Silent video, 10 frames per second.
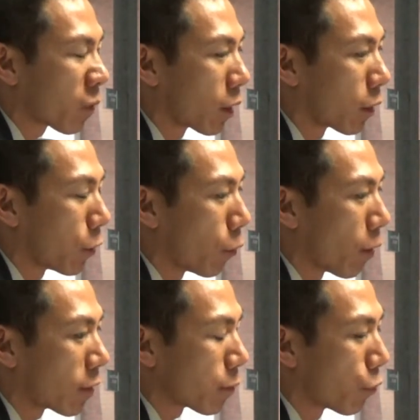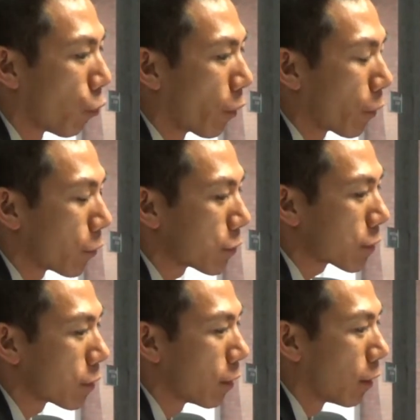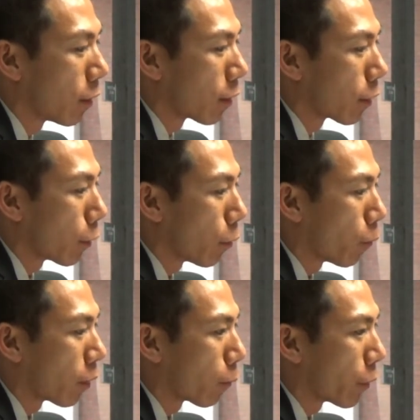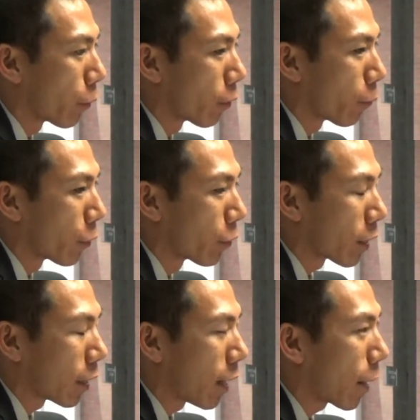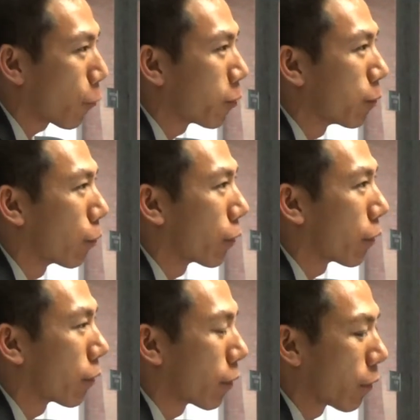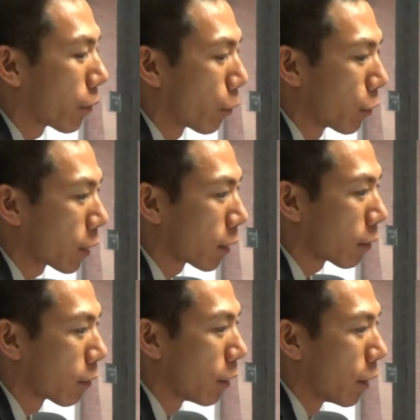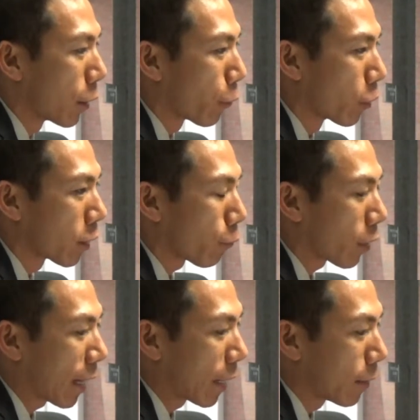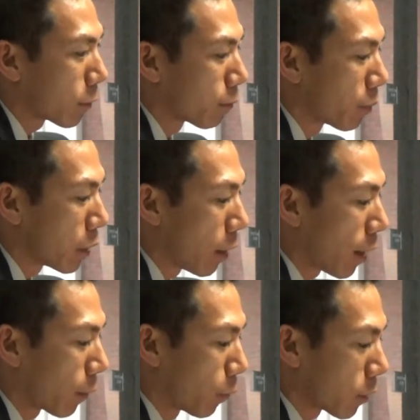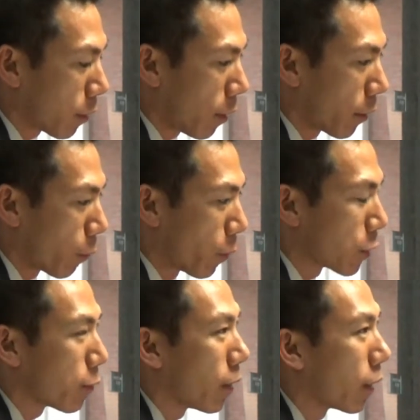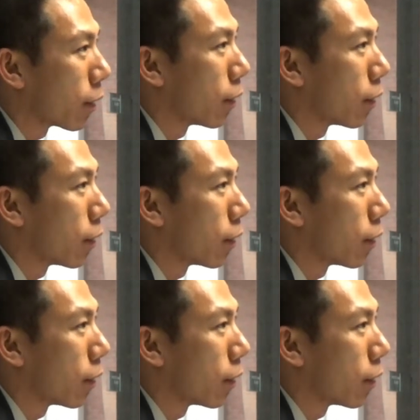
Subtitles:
you know, as employers, you know, when they're looking to hire people, they're looking for candidates beyond what's on the resume.